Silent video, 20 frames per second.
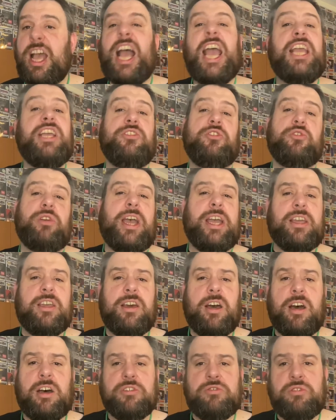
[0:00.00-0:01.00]
eight track
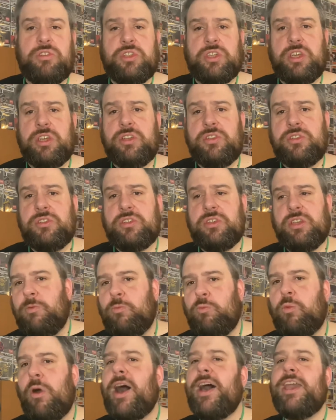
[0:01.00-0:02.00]
cartridges,
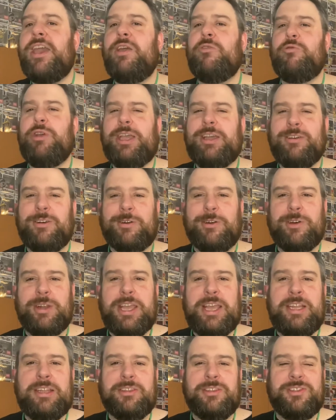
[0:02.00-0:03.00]
wire
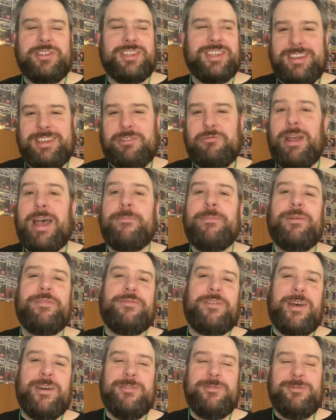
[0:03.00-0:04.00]
recordings,
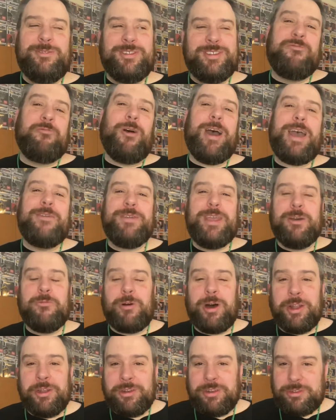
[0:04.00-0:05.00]
gramophones, whatever you
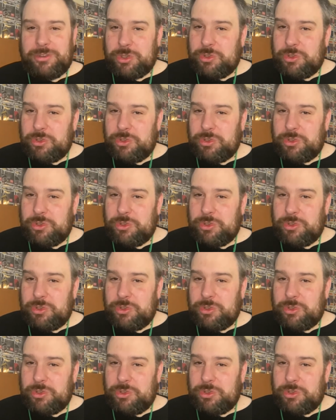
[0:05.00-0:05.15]
want.